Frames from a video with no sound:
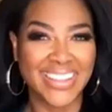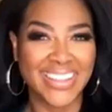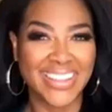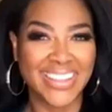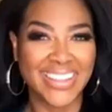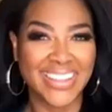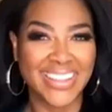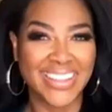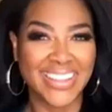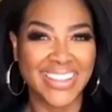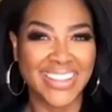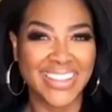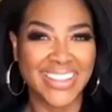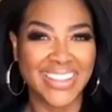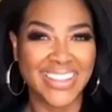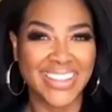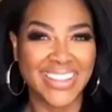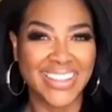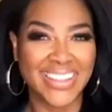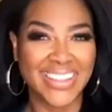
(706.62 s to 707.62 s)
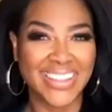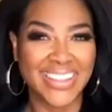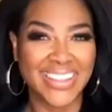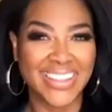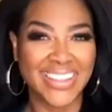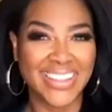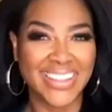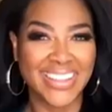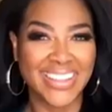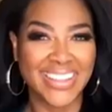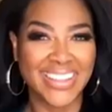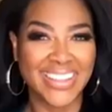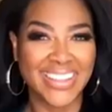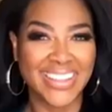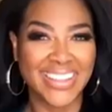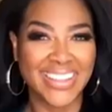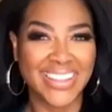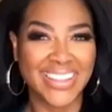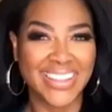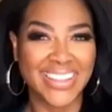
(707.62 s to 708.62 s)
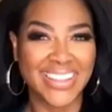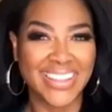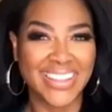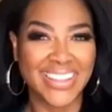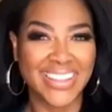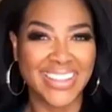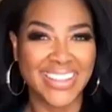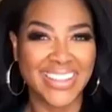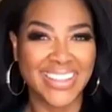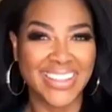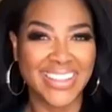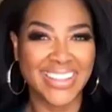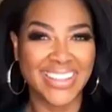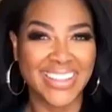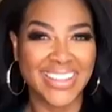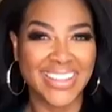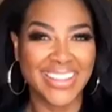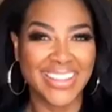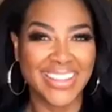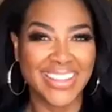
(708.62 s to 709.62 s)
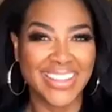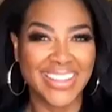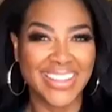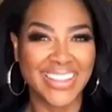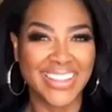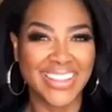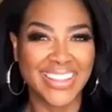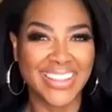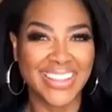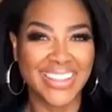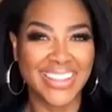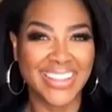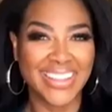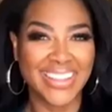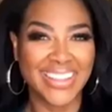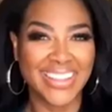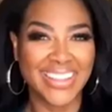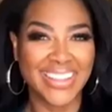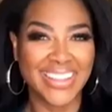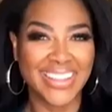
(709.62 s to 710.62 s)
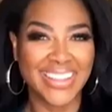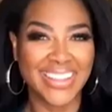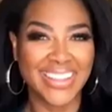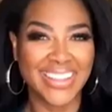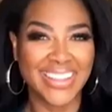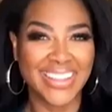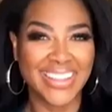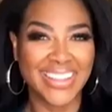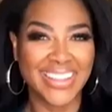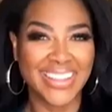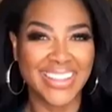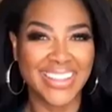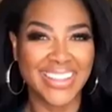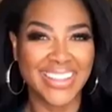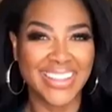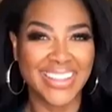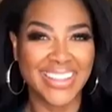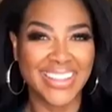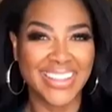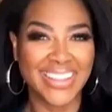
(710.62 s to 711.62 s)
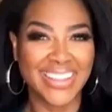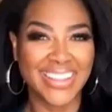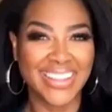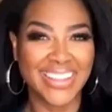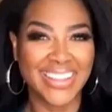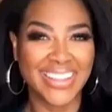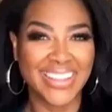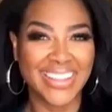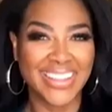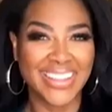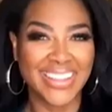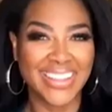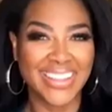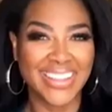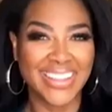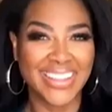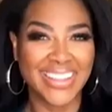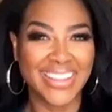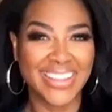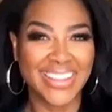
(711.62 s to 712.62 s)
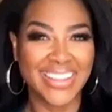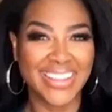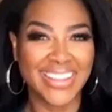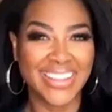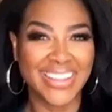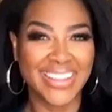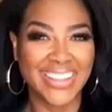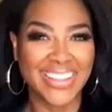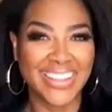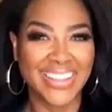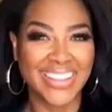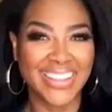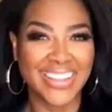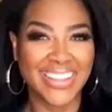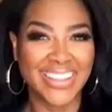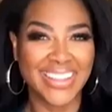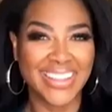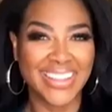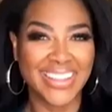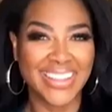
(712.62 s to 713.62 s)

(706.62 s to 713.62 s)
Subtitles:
(silent)